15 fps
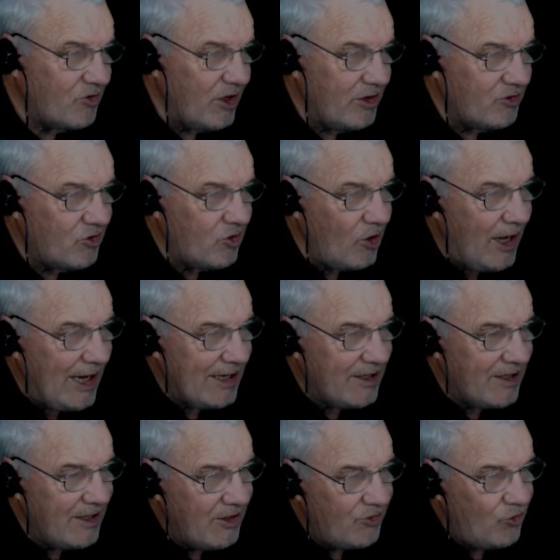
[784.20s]
it's like
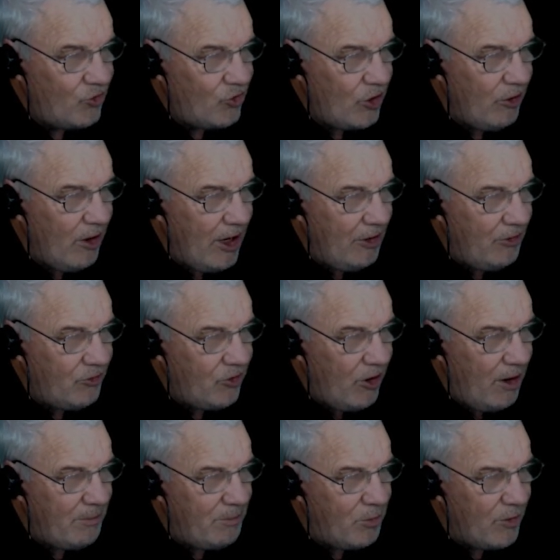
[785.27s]

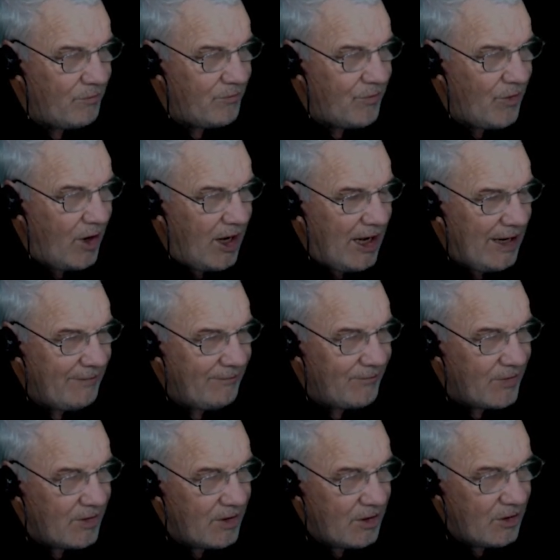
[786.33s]
0.5,
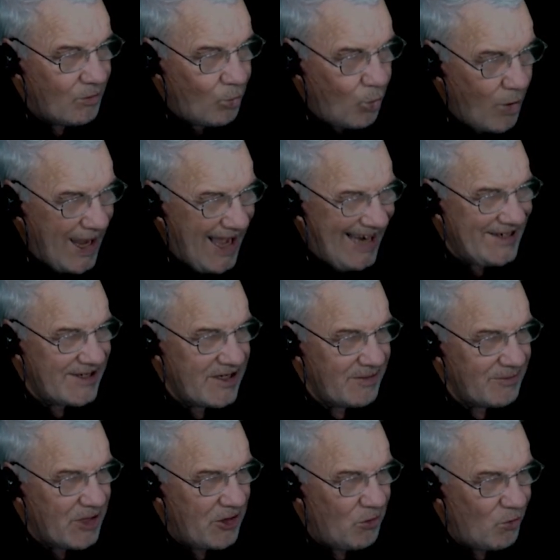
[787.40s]
1, and I'm
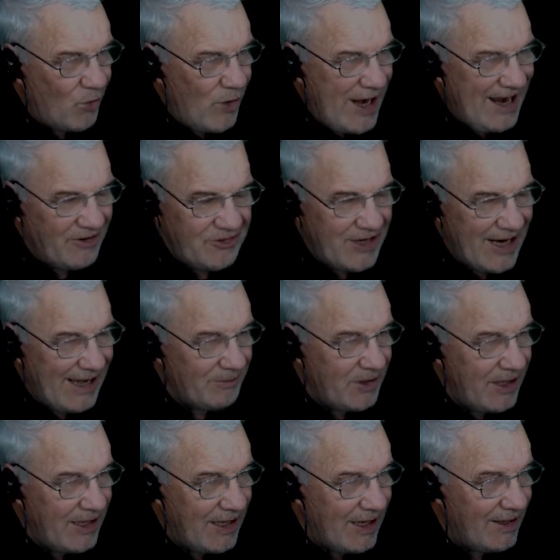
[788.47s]
going to round up
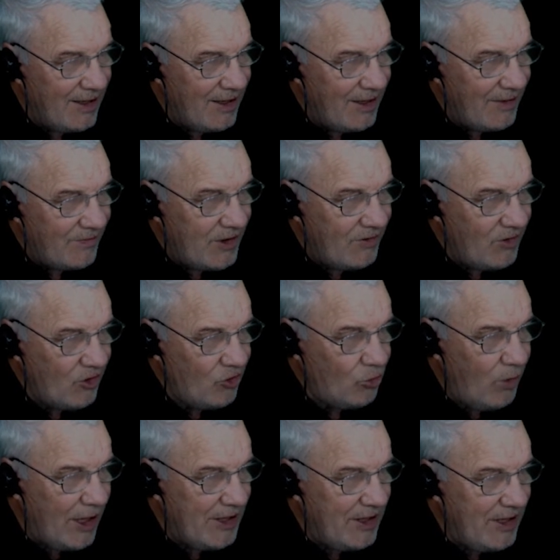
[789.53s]
here. Then this
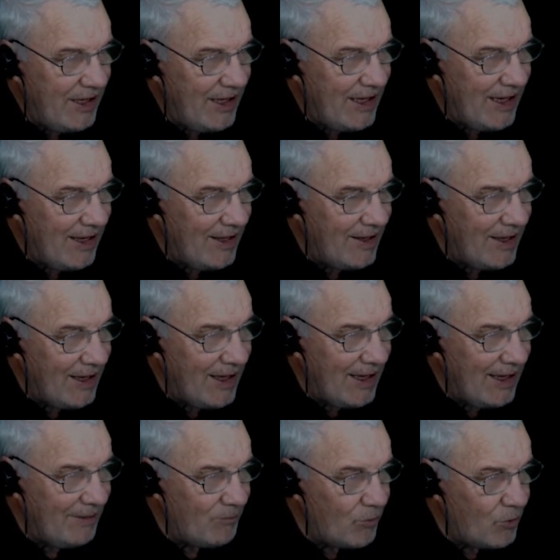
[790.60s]
one here
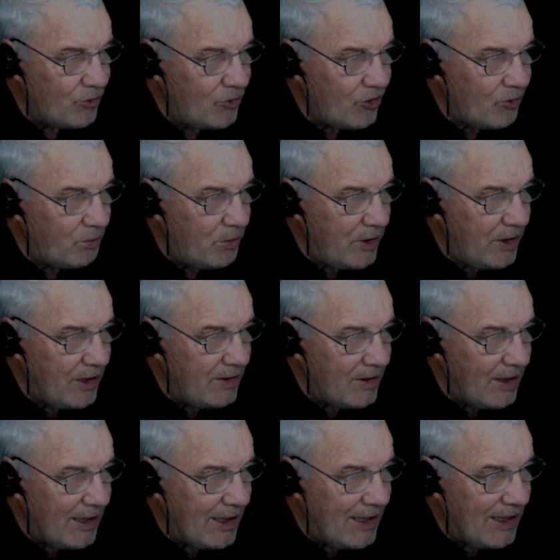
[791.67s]
will just be
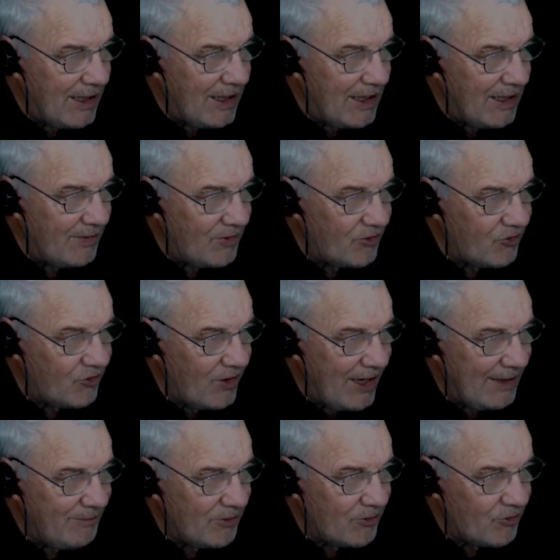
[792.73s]
the
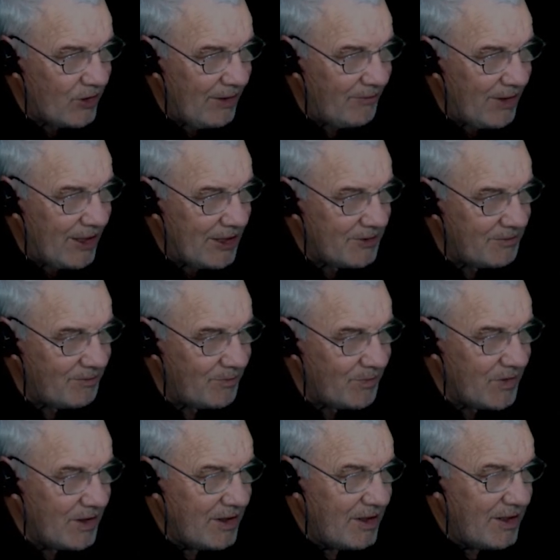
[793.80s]
same as that one.
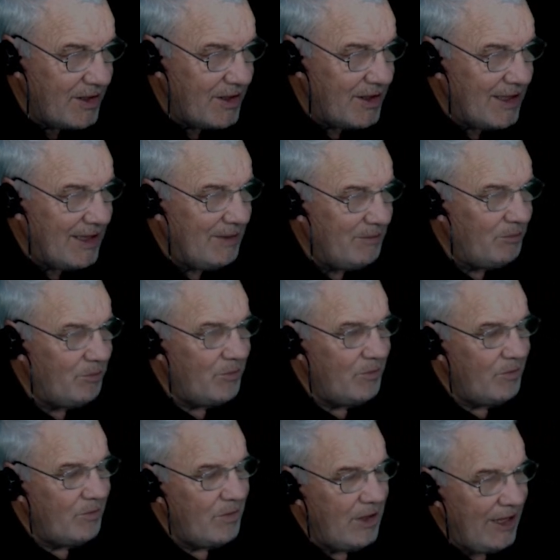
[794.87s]
And
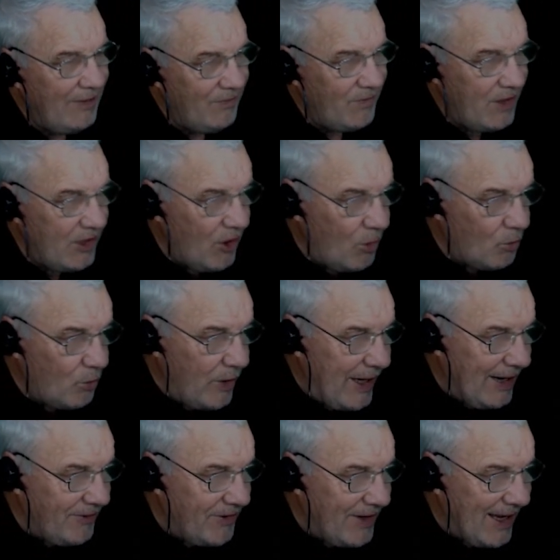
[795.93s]
then I'll
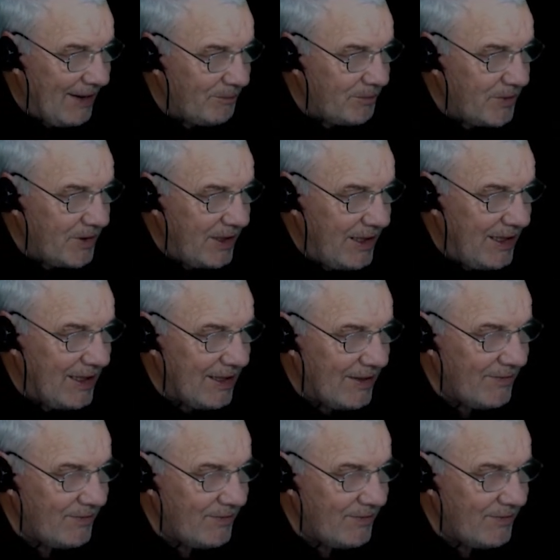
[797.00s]
round up here,